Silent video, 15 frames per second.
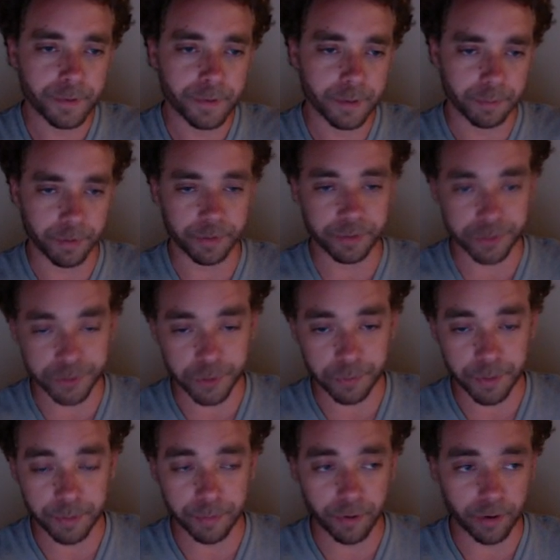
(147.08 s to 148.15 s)
But there are 2
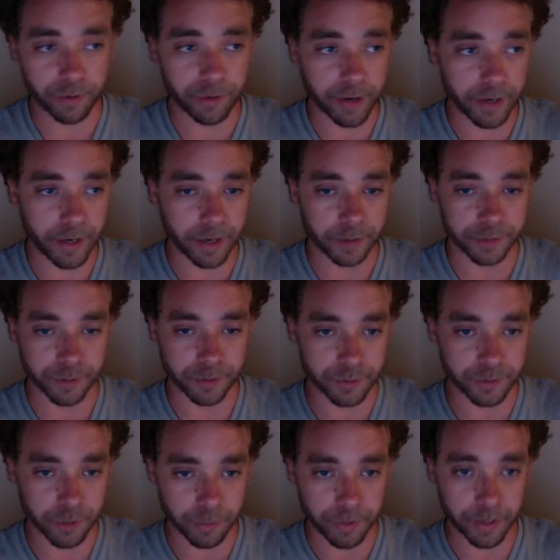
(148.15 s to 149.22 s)
people on right now, so
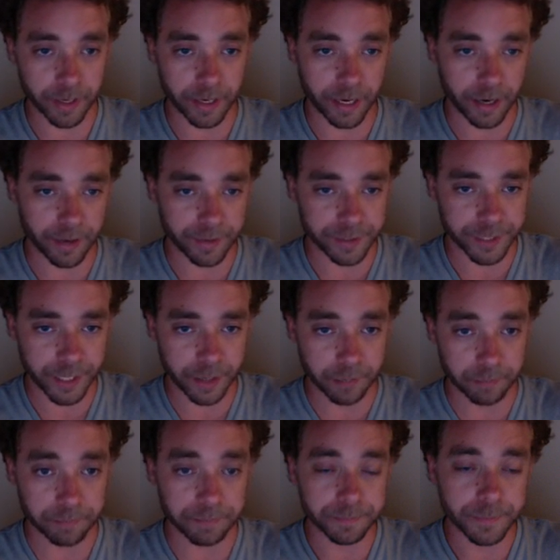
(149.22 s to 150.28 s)
let's hope he can get out of the
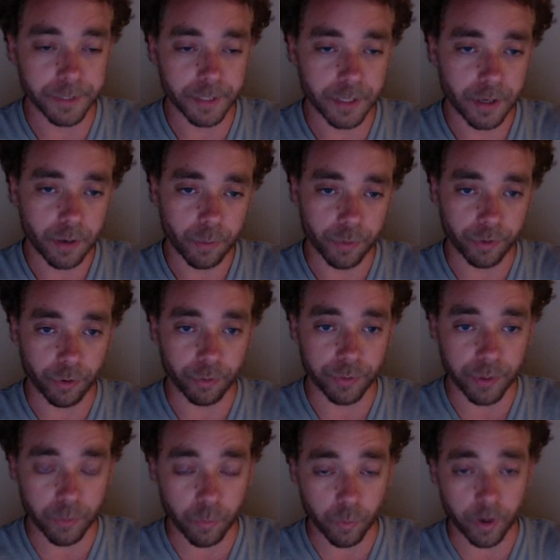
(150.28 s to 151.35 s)
jam with
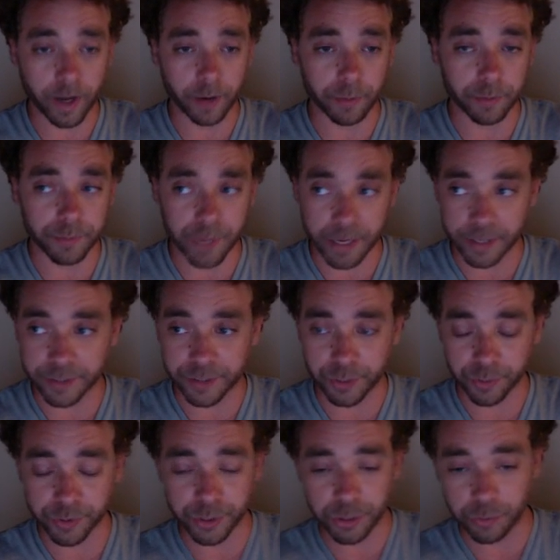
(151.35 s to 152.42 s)
only 1 out, and it's
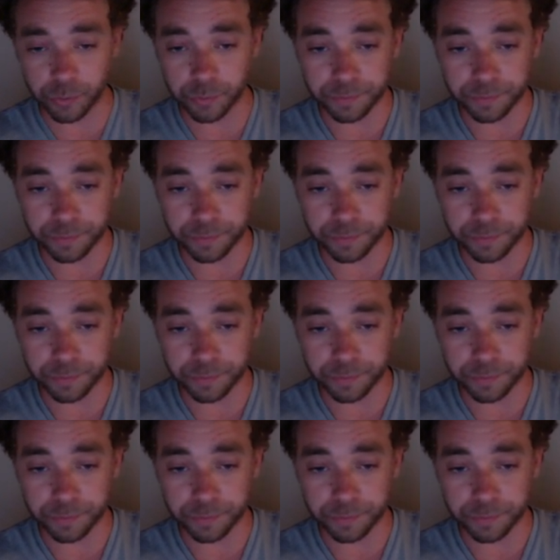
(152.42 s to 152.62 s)
2-2.